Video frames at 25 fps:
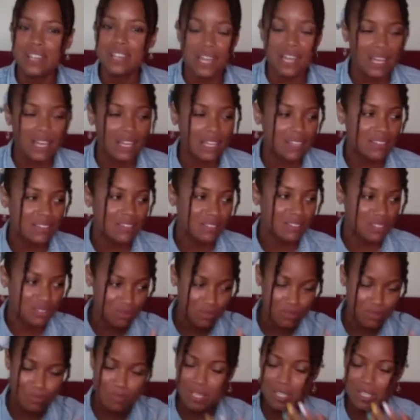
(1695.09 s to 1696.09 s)
And
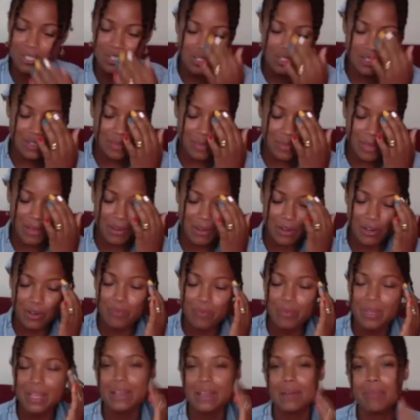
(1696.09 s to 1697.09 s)
you mentioned about her
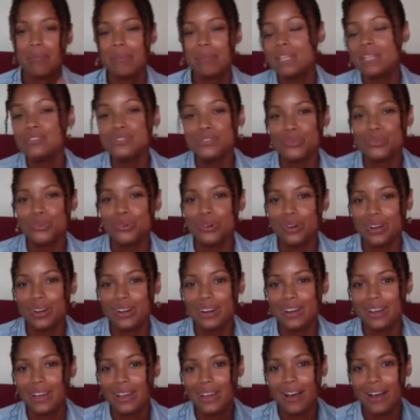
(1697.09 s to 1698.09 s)
being a mentor
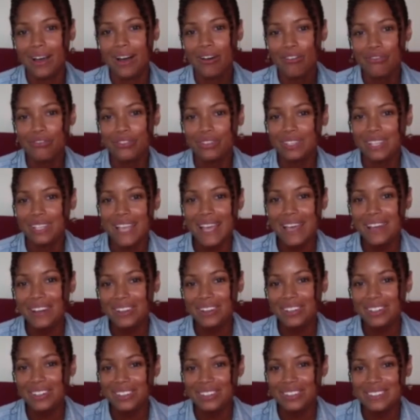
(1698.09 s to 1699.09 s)
over
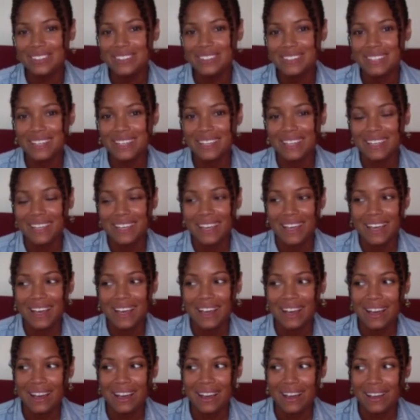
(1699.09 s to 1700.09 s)
letters.
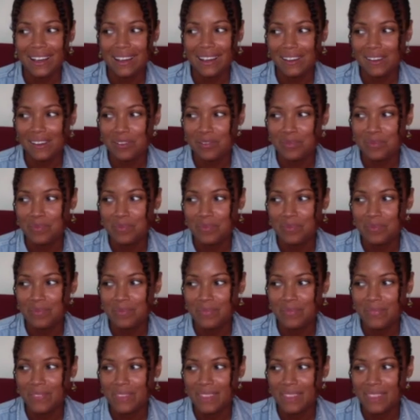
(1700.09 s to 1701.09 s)

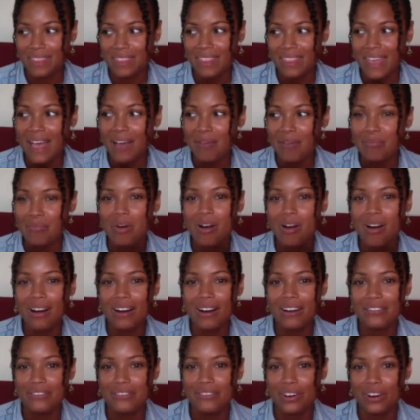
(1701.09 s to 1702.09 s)
That part
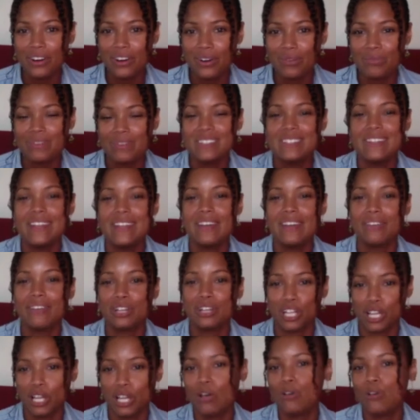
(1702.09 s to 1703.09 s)
of her was never
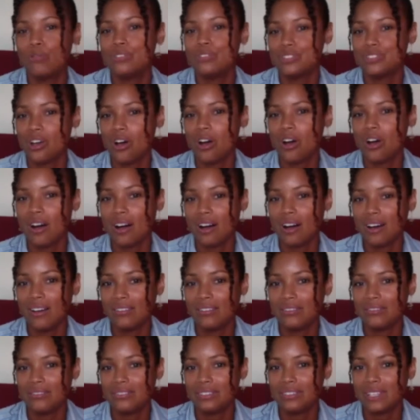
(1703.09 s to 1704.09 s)
closed off.
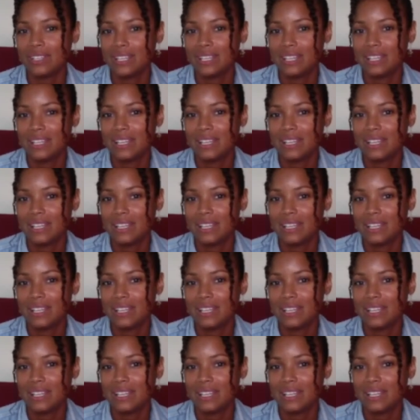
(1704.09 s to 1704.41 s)
Right.